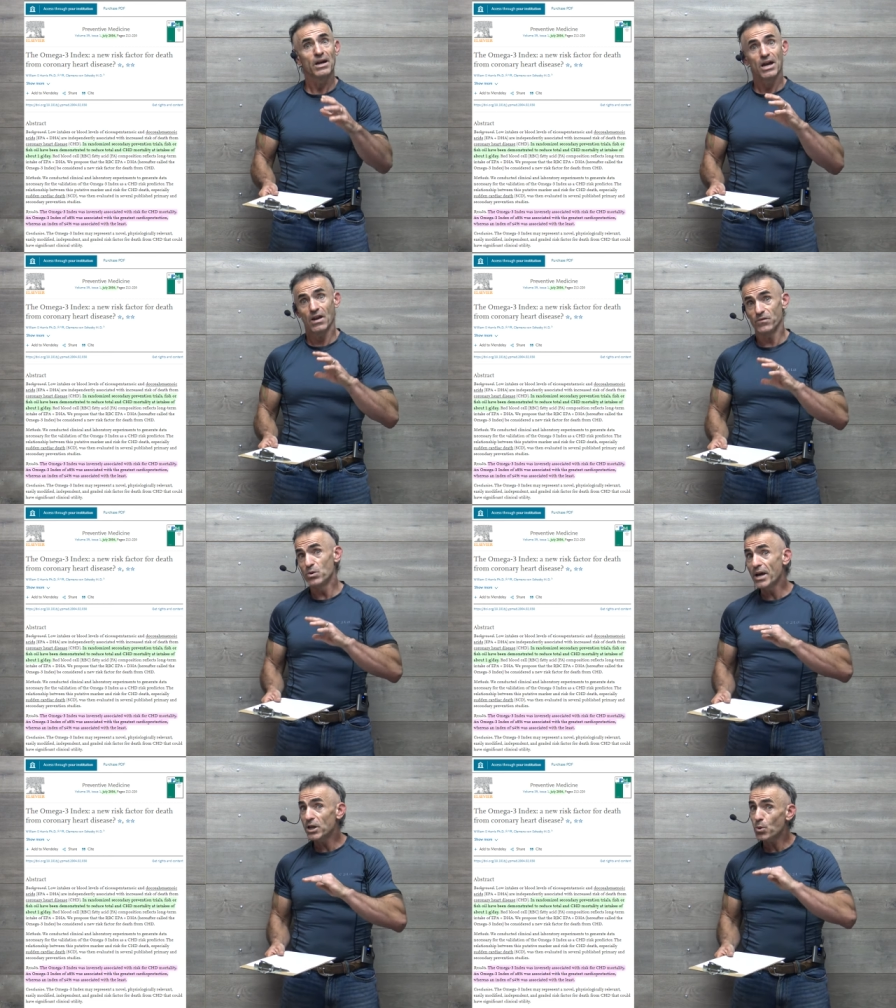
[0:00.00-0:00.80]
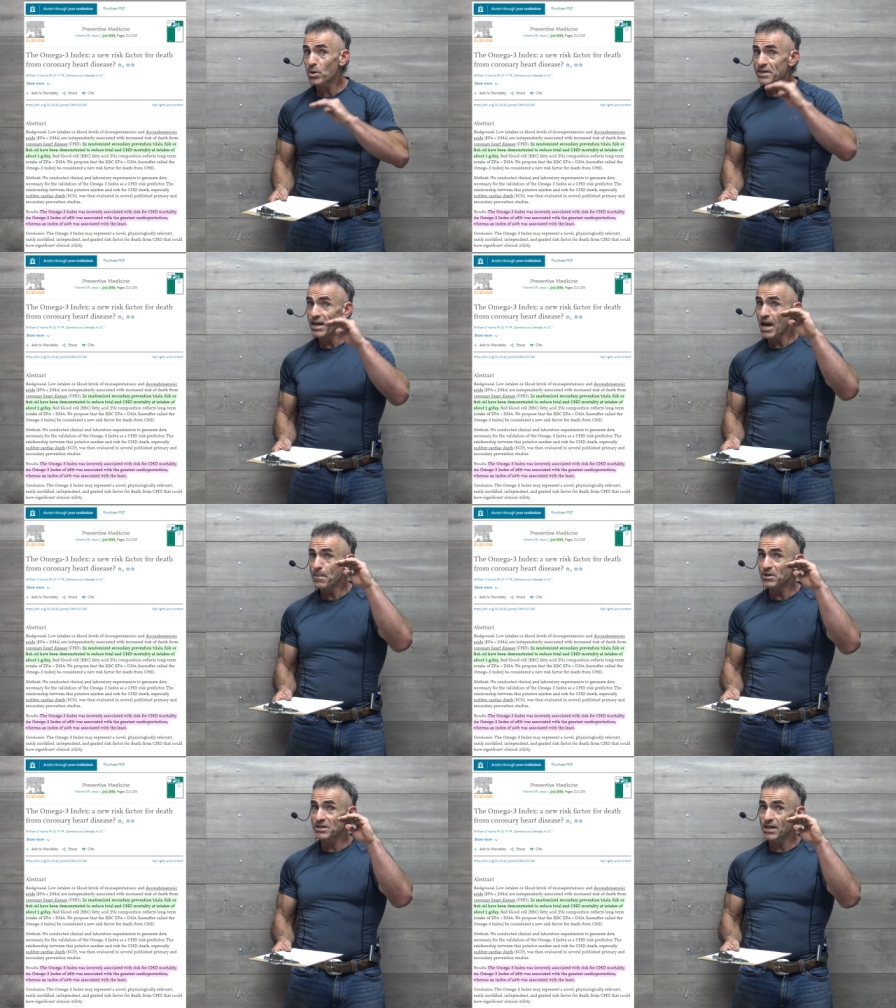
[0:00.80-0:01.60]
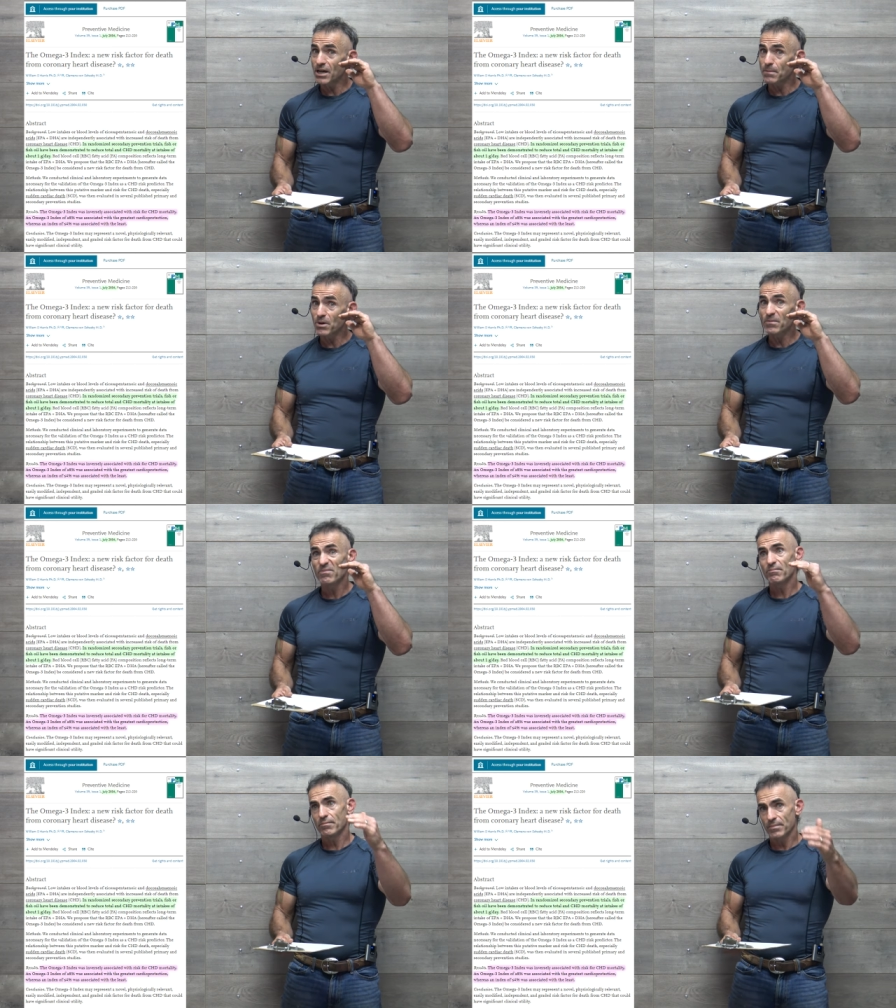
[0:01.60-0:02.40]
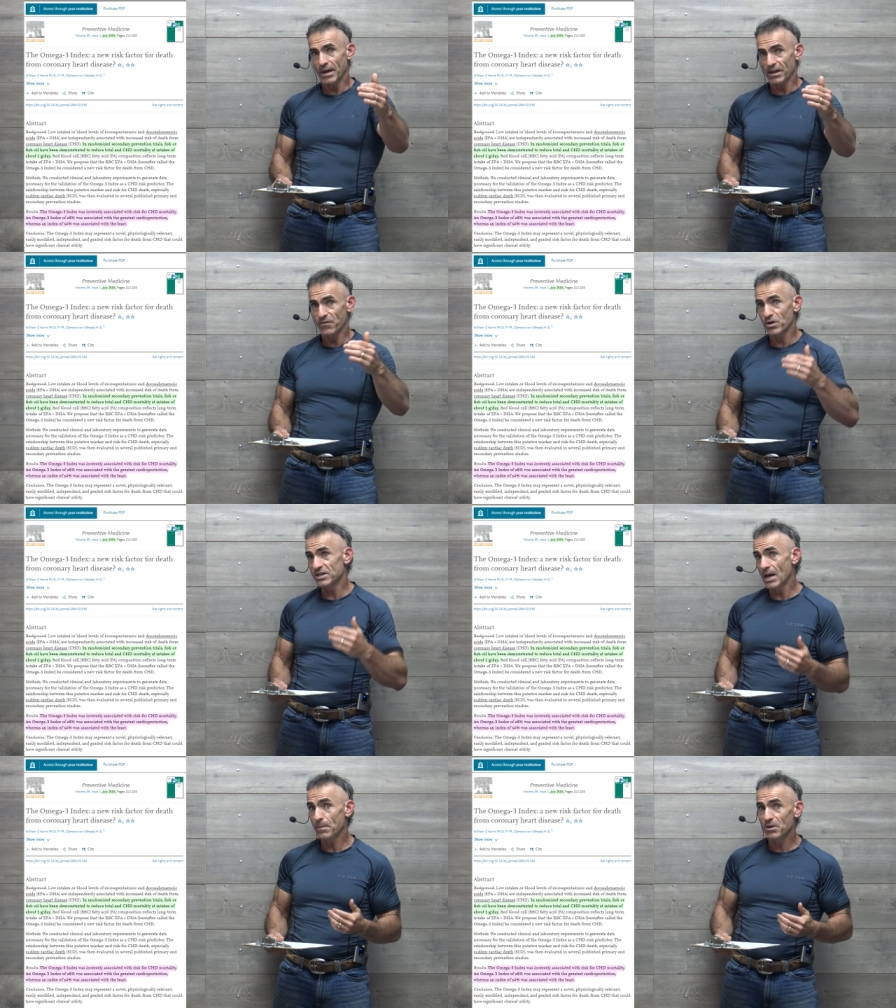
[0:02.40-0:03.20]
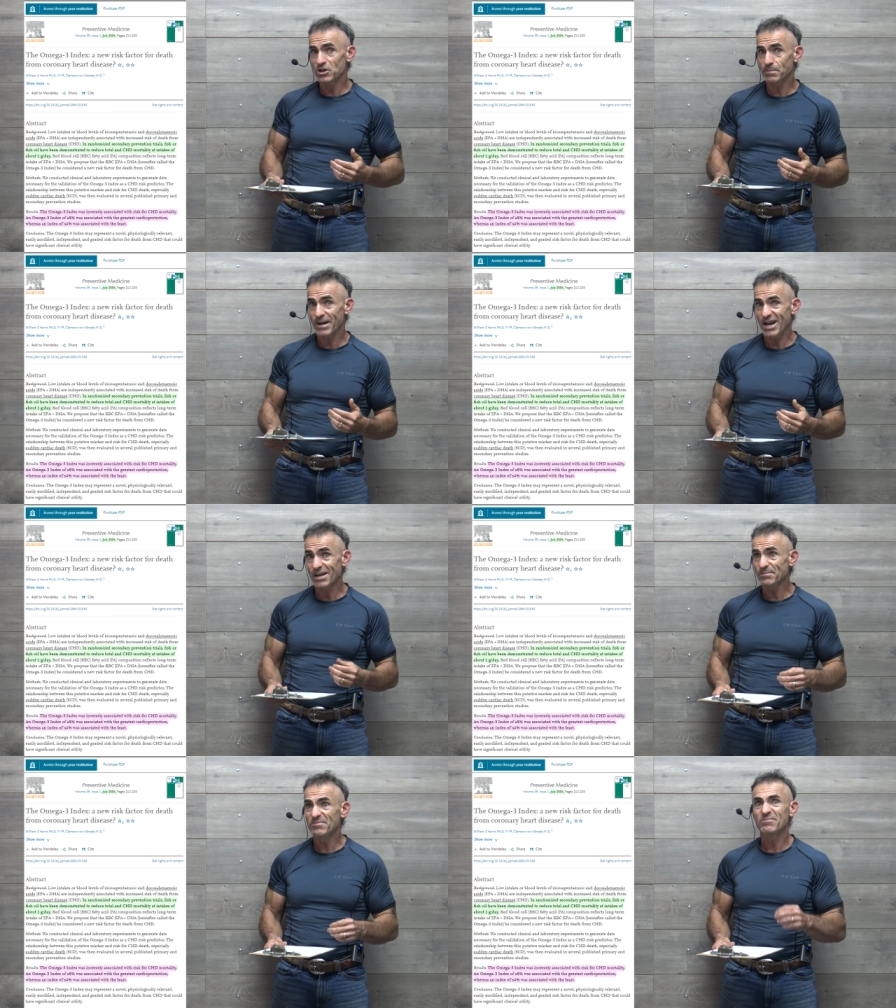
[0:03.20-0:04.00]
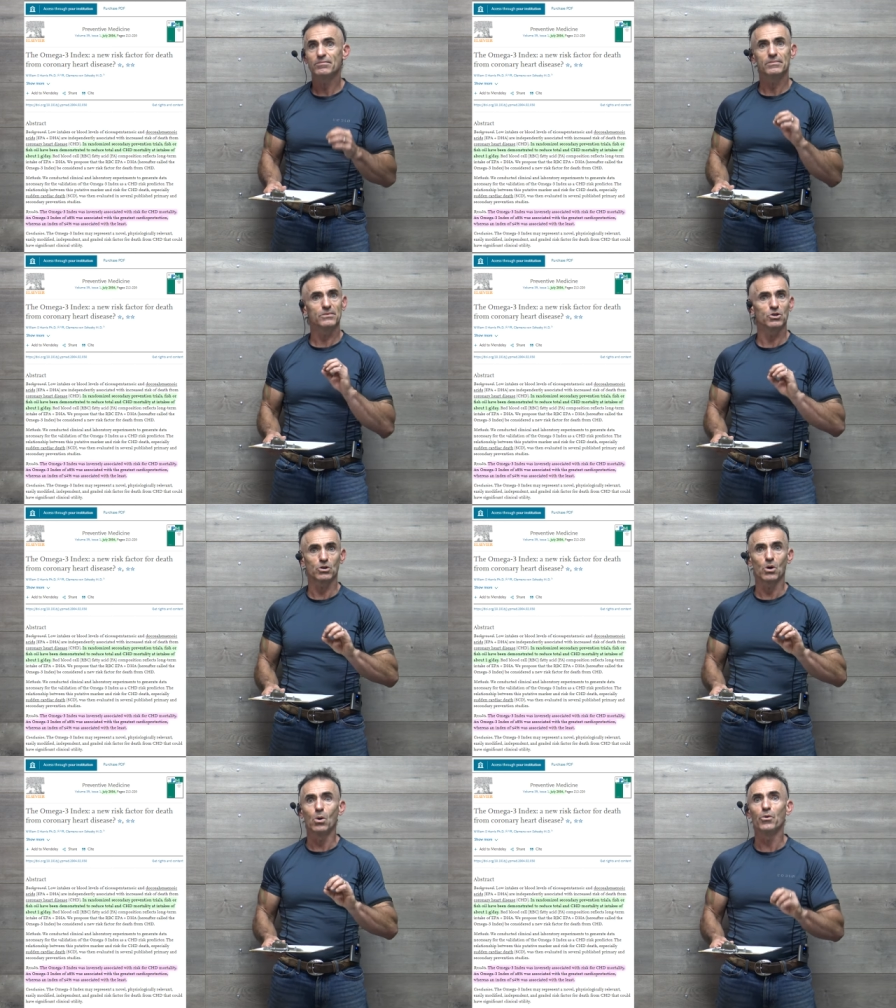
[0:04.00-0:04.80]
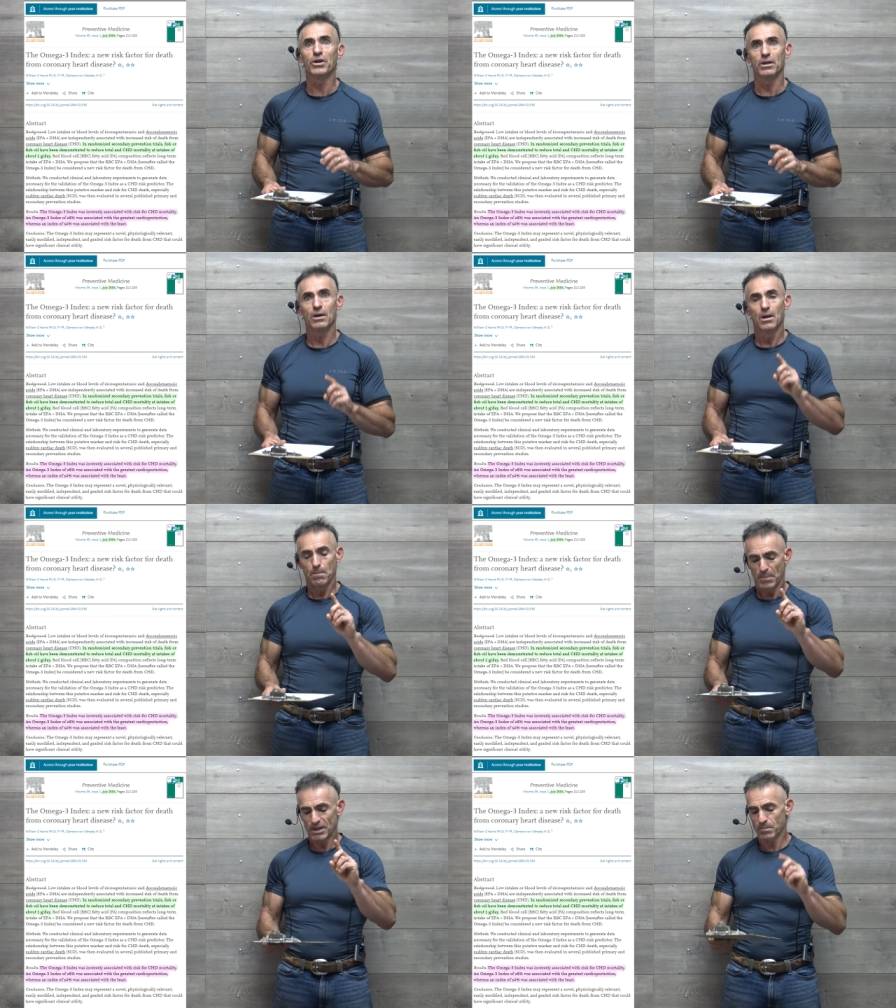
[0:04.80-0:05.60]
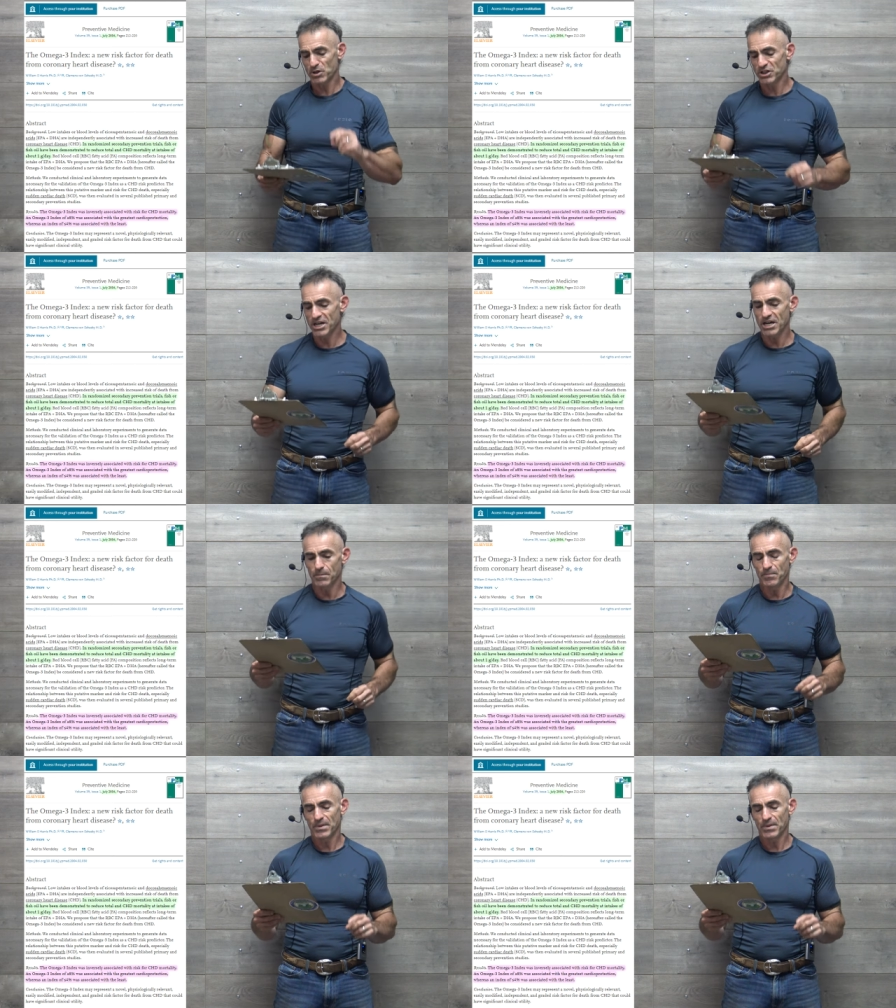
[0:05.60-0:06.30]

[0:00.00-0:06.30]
And if you get towards that 8% number, like for example in Japan, you're golden. But to proceed,